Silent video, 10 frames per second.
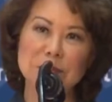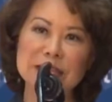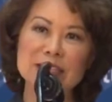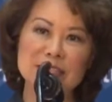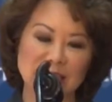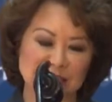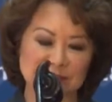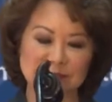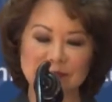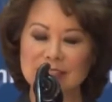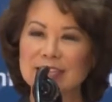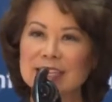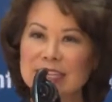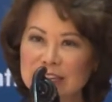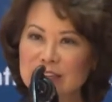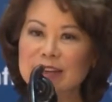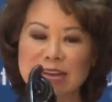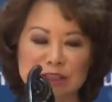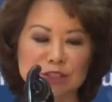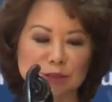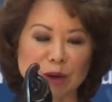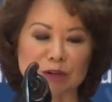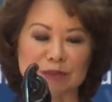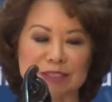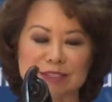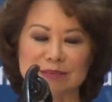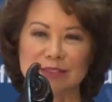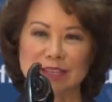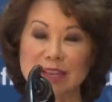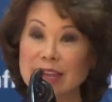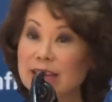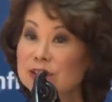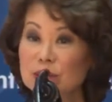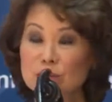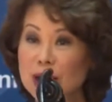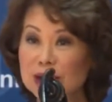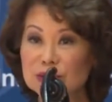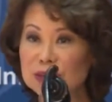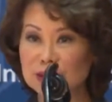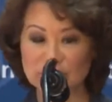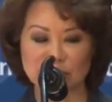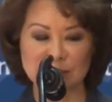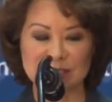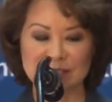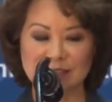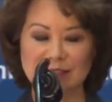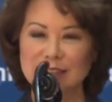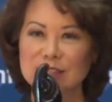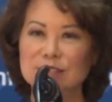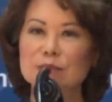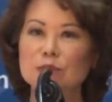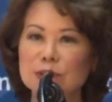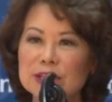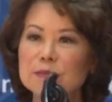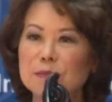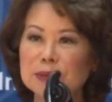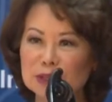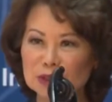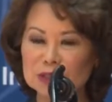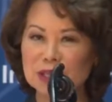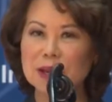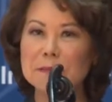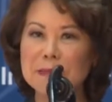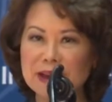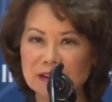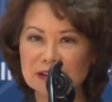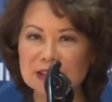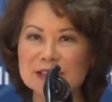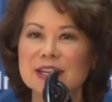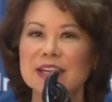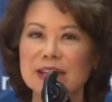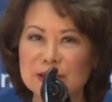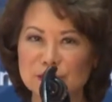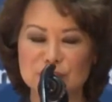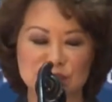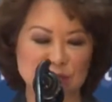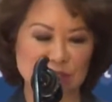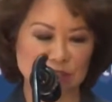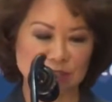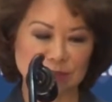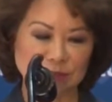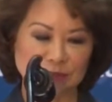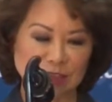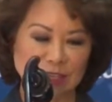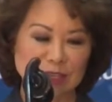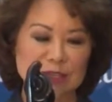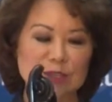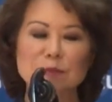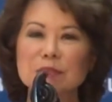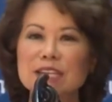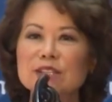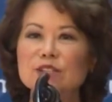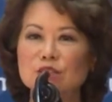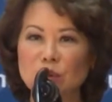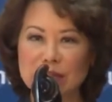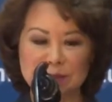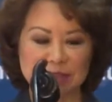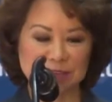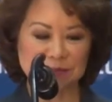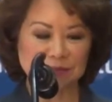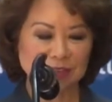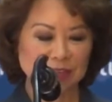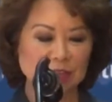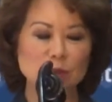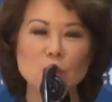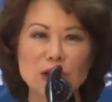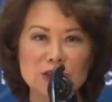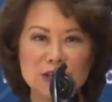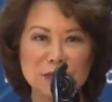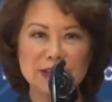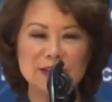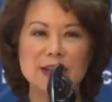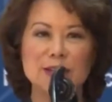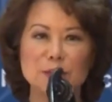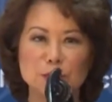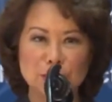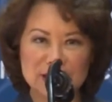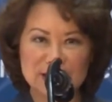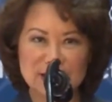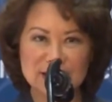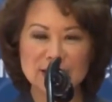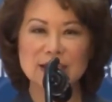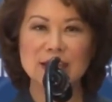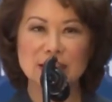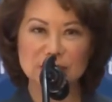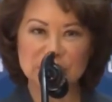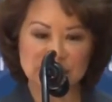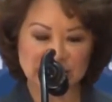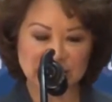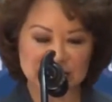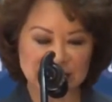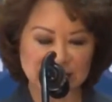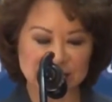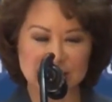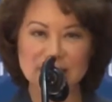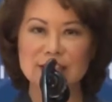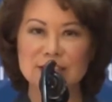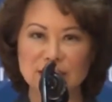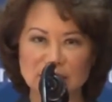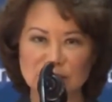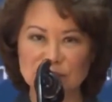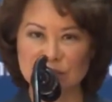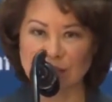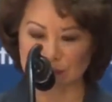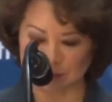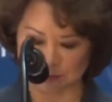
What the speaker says: being done here at the Department and around the government to rebuild America's infrastructure. So please join me in welcoming the President of the United States, Donald Trump.